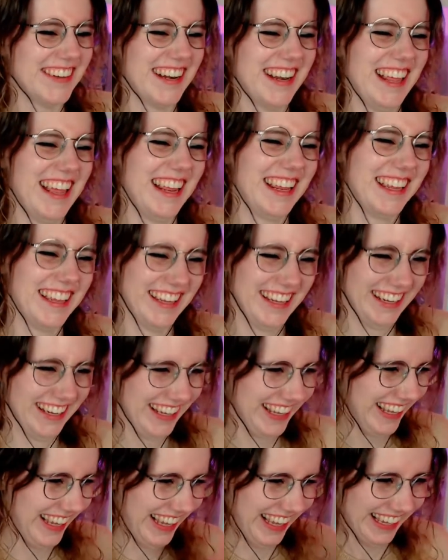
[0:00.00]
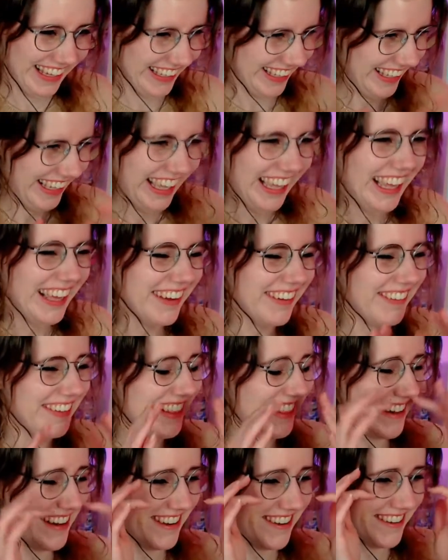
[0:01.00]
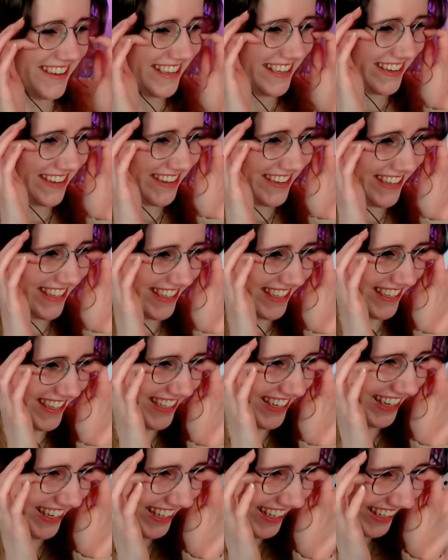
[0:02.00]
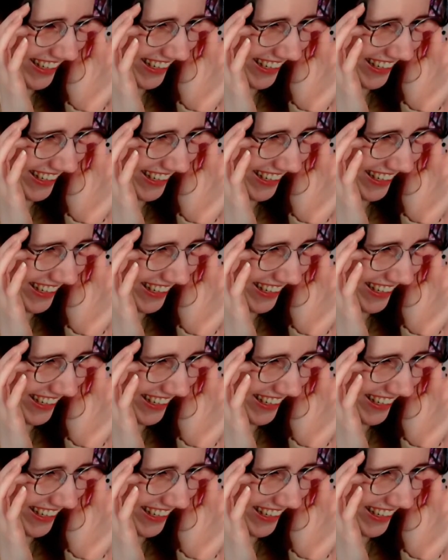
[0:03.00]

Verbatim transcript: with like, with no sauce.